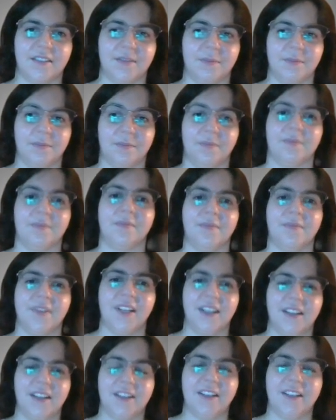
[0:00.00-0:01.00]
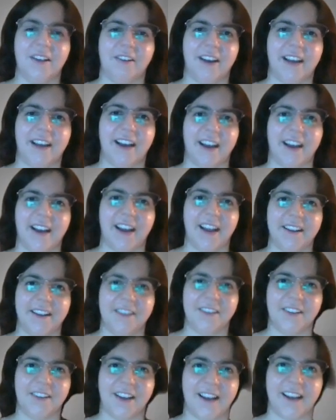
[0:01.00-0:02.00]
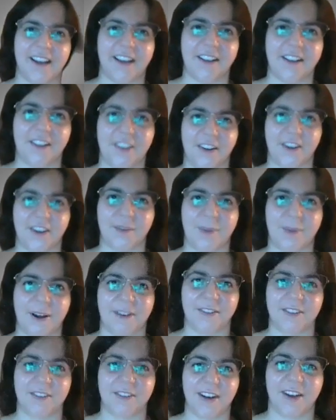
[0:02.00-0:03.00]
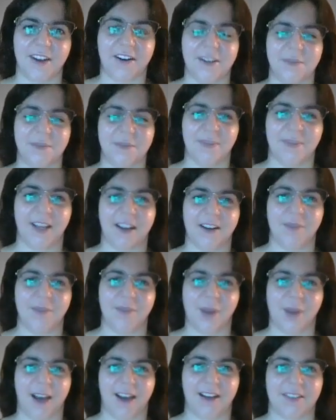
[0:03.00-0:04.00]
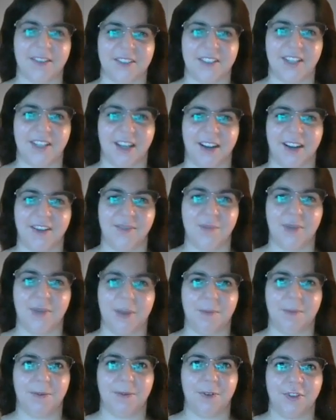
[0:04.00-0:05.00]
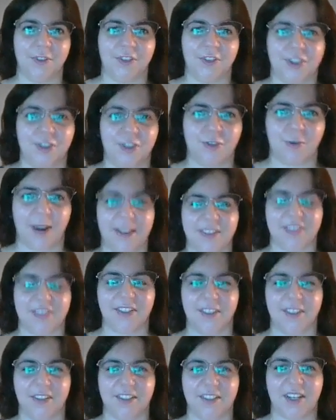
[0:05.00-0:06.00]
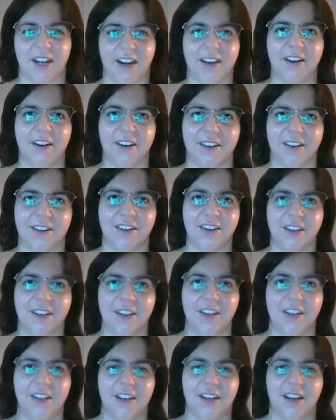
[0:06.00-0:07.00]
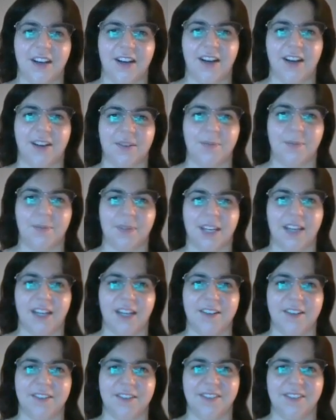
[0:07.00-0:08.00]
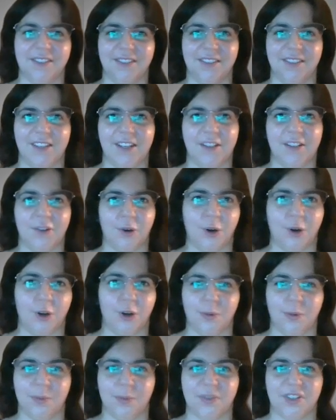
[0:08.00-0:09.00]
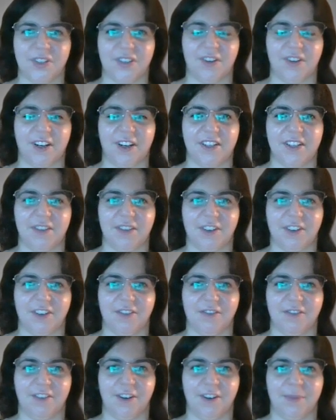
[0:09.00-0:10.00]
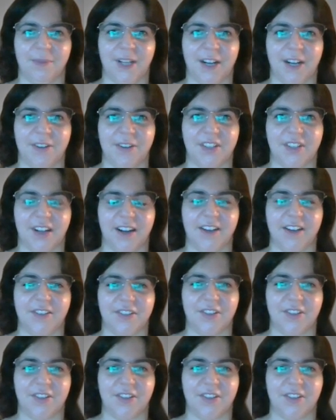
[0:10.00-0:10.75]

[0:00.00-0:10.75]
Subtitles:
Mm. I hadn't thought about that impact that people's dress and attire in their homes is very different from the outside.